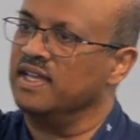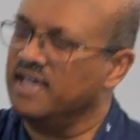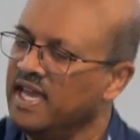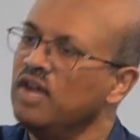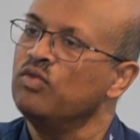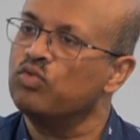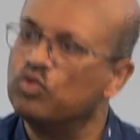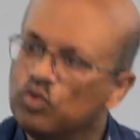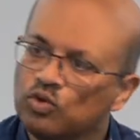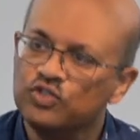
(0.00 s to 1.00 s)
the
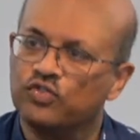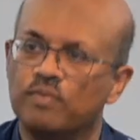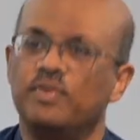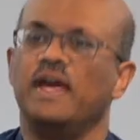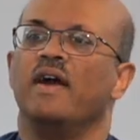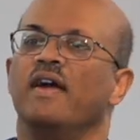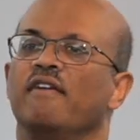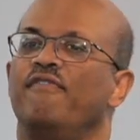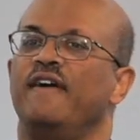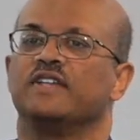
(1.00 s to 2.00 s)
king rules from there
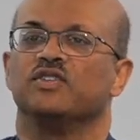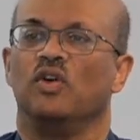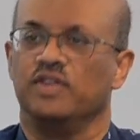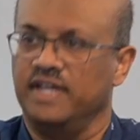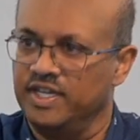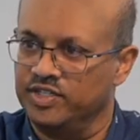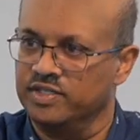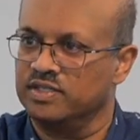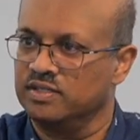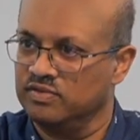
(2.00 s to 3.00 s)
and affects all the
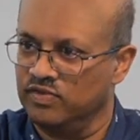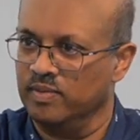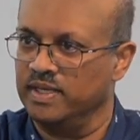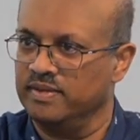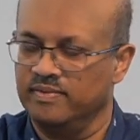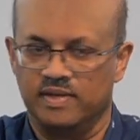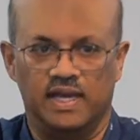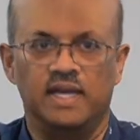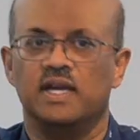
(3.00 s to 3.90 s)
nations from it.